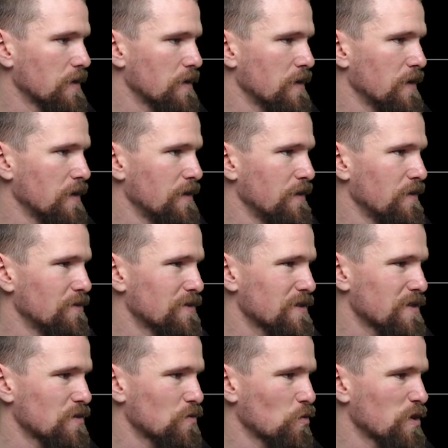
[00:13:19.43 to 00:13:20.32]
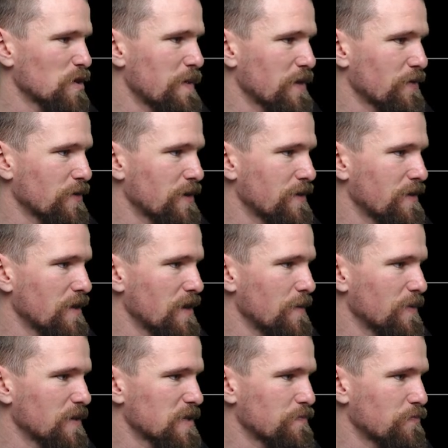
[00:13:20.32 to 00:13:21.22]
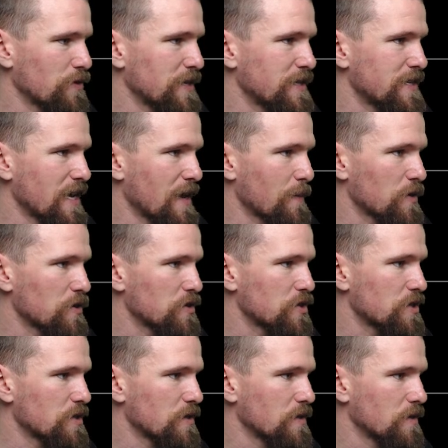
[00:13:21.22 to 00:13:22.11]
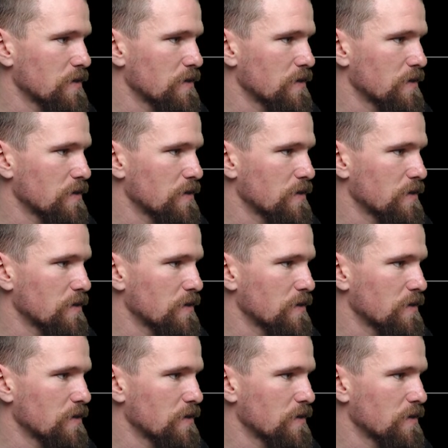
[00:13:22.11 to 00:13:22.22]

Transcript: And there is a storage battery in there, but it's pretty damaged.